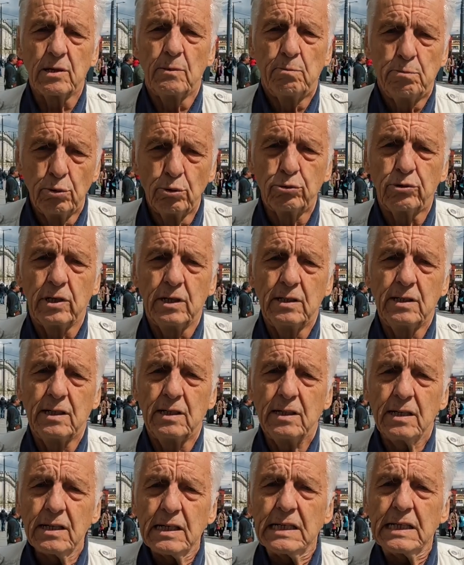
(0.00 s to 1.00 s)
Putin
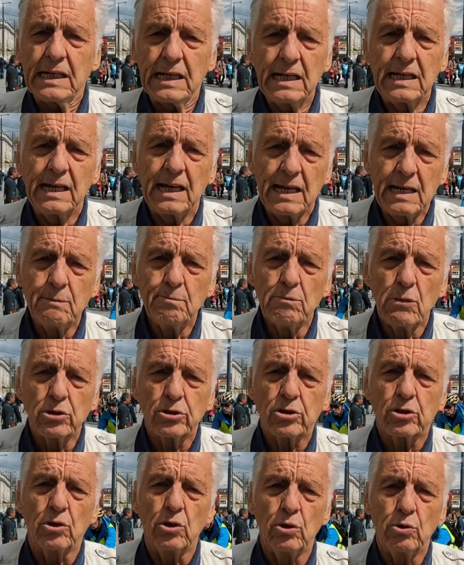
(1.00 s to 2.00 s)
in
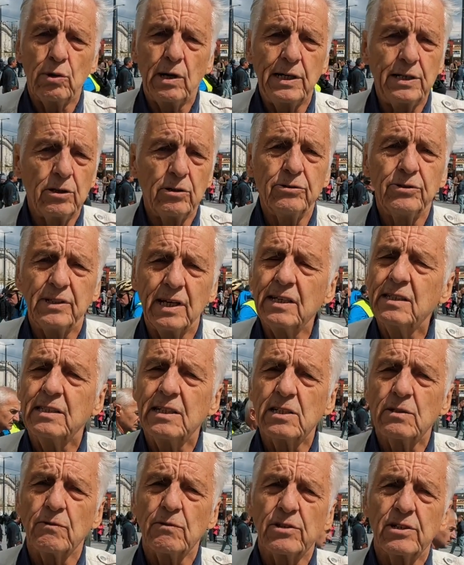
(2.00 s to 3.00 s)
Moscow. I don't think
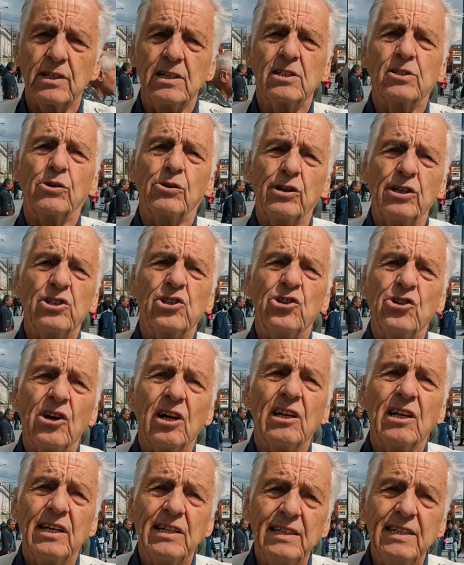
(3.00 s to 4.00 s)
this was his
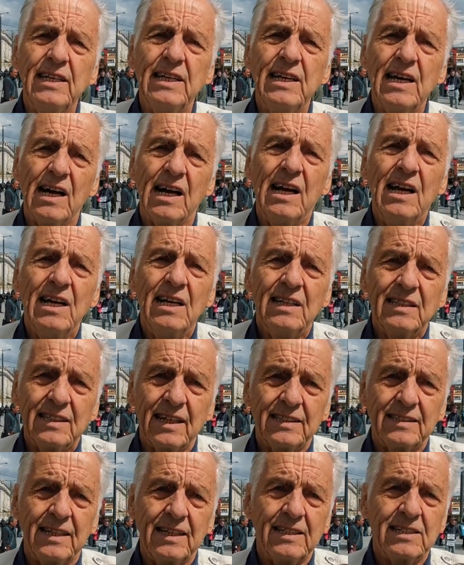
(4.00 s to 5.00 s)
original idea,
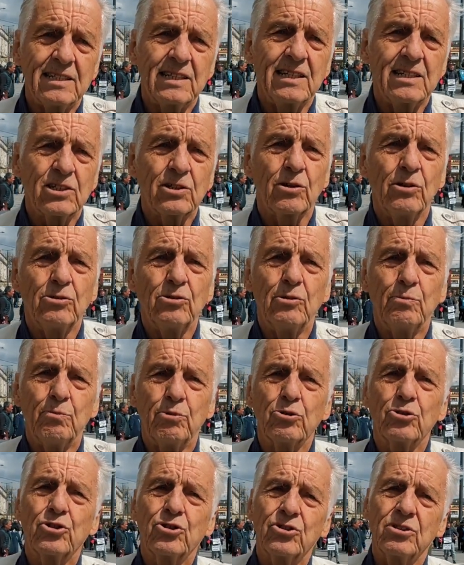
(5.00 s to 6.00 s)
that he's going to
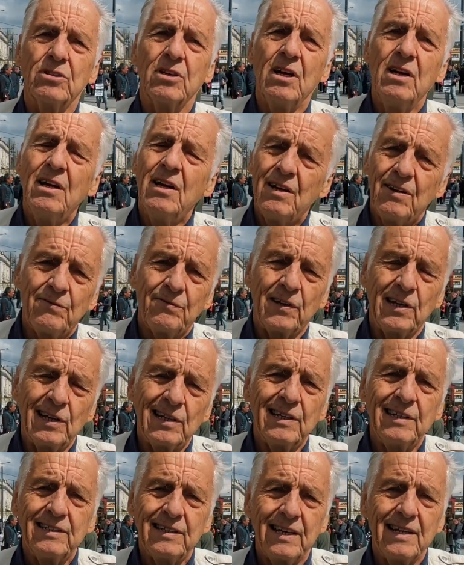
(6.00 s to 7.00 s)
push
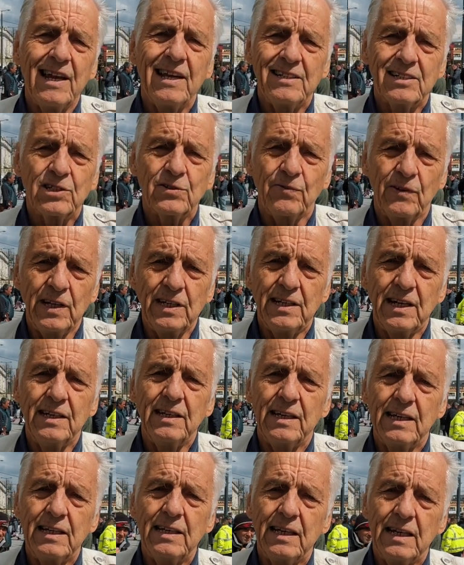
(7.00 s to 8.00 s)
Finland and Sweden
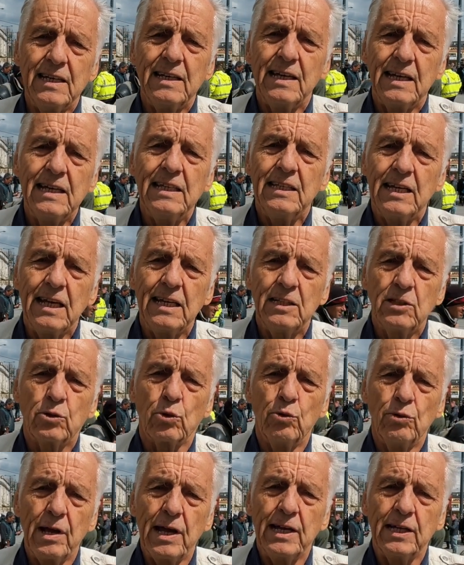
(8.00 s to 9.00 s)
into
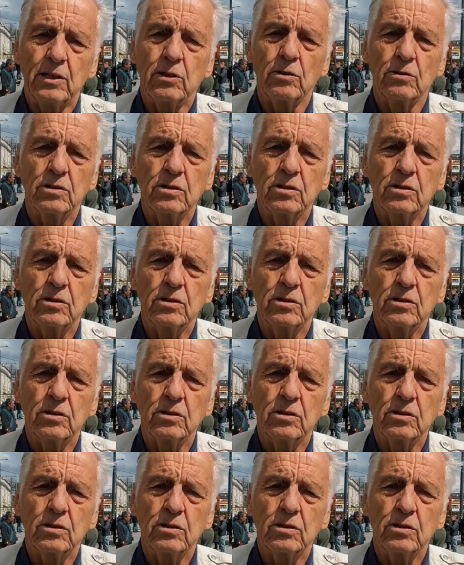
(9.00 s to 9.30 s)
NATO.